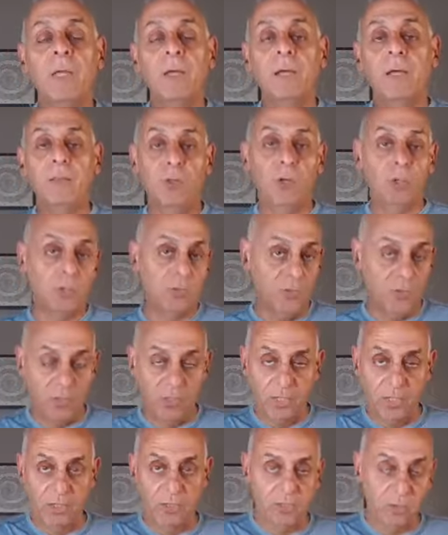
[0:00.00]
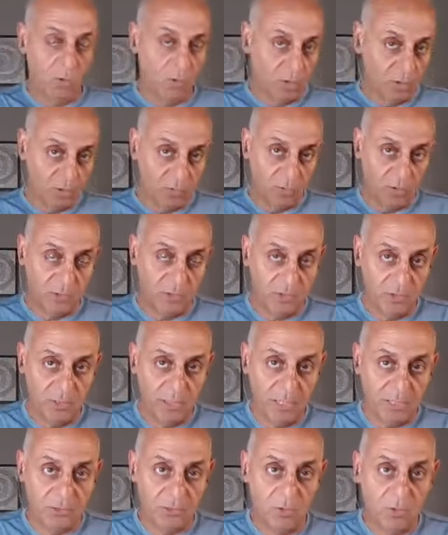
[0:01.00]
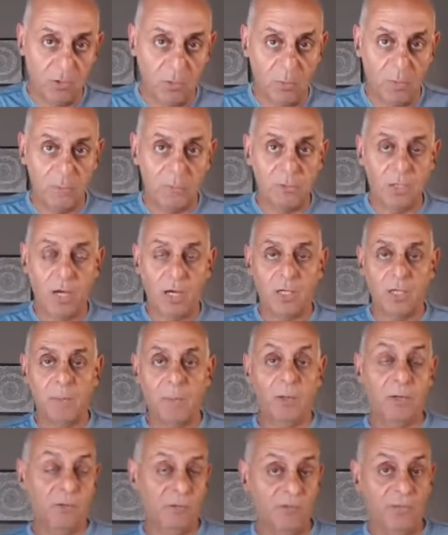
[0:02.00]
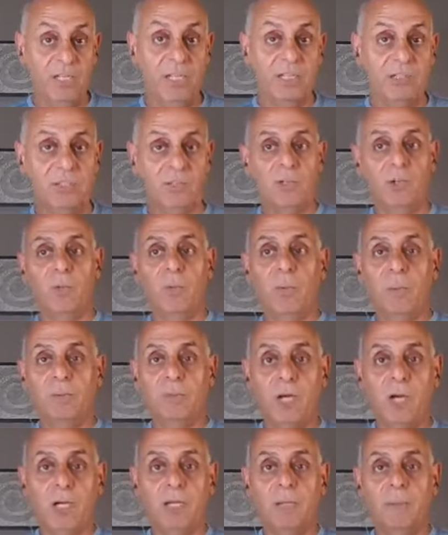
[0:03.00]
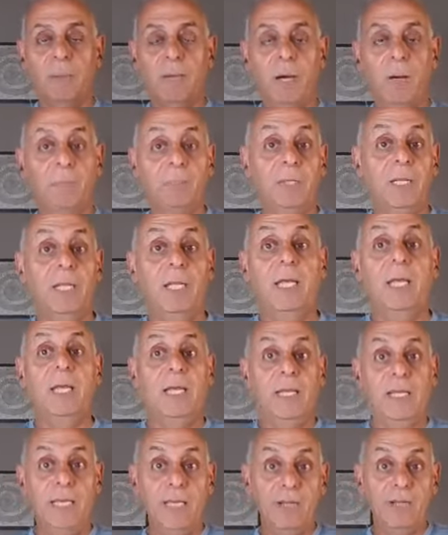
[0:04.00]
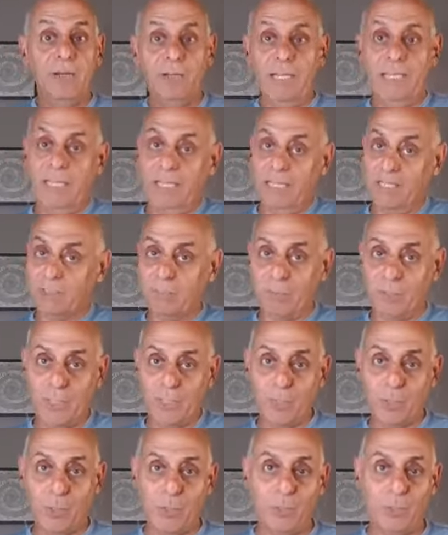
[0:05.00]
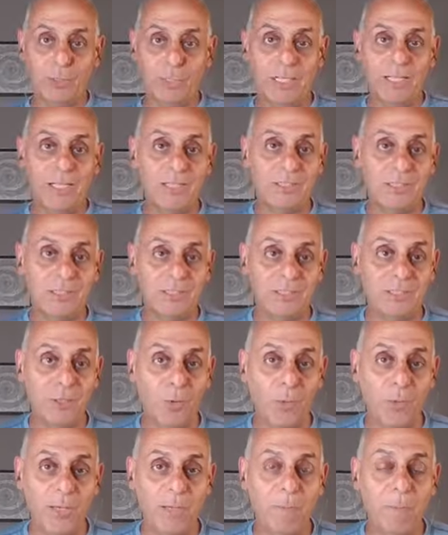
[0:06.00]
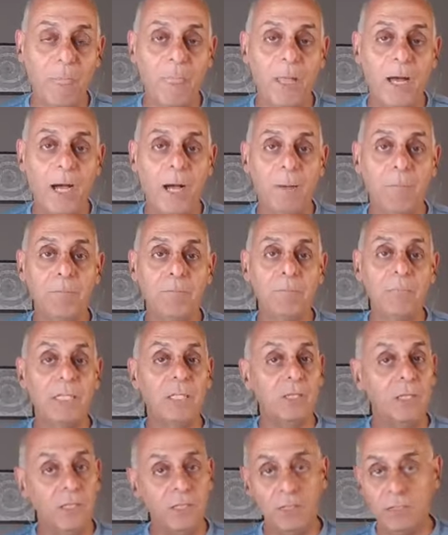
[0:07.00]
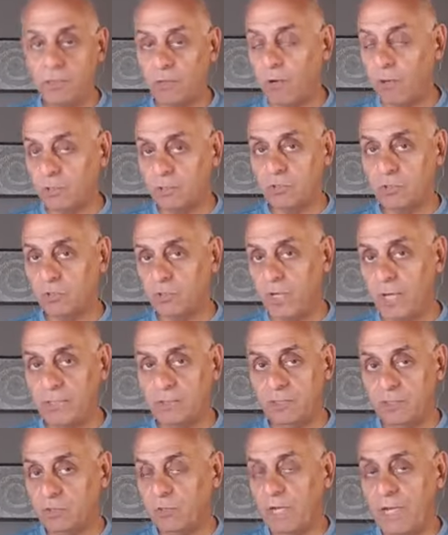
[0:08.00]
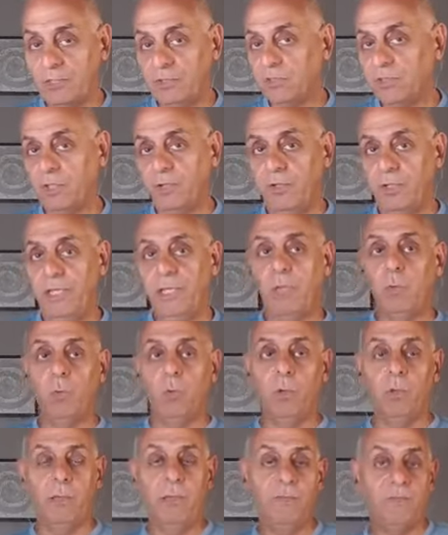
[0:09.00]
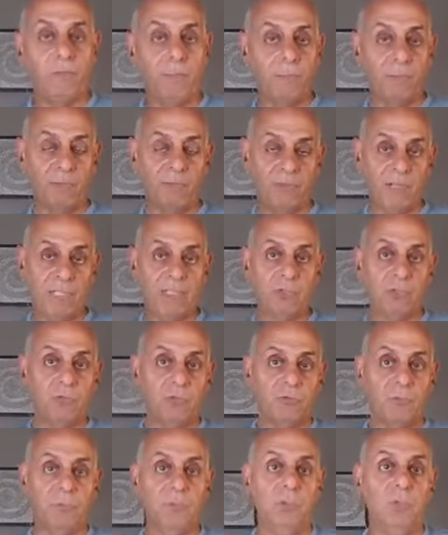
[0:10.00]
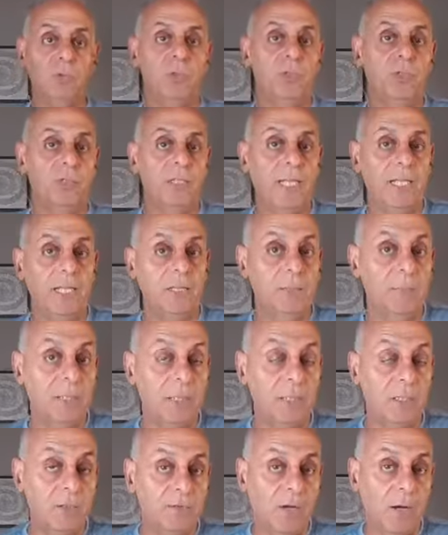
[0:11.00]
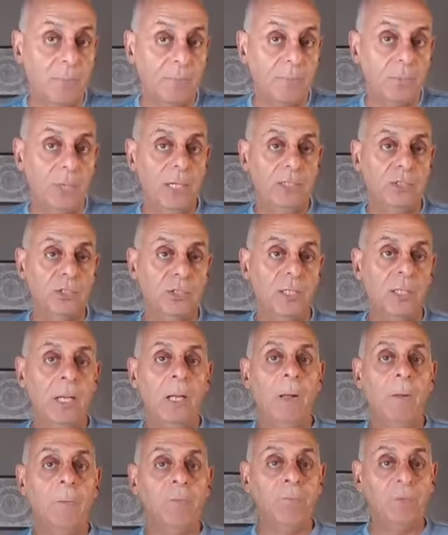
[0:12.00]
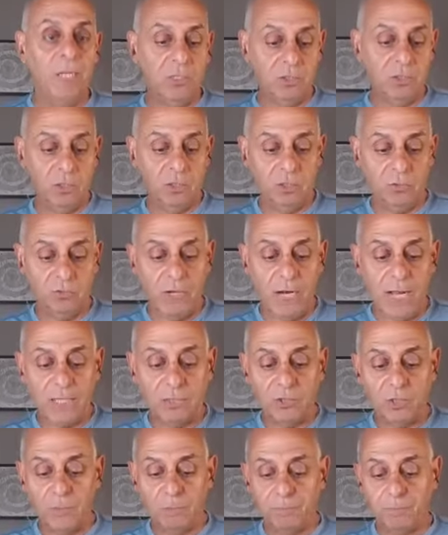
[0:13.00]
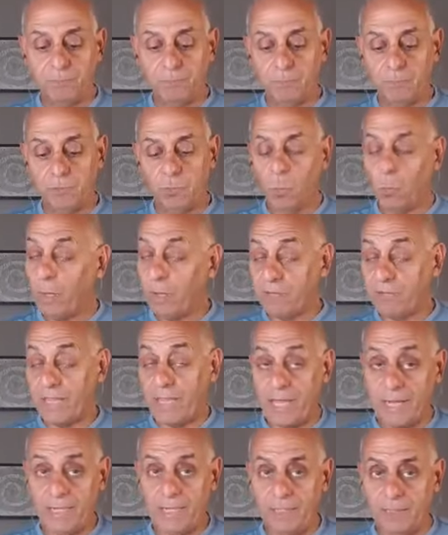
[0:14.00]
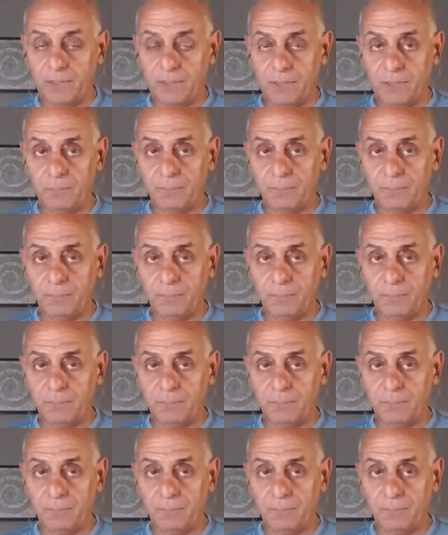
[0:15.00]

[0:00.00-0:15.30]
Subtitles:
those of you in Arizona, of course, you guys don't know what I'm talking about, or Phoenix, you don't know what I'm talking about, but here it gets pretty cold and it gets snowy. But they're all distractions are equal. If it prevents you from doing your daily method of operation, it's a distraction. So whatever that is.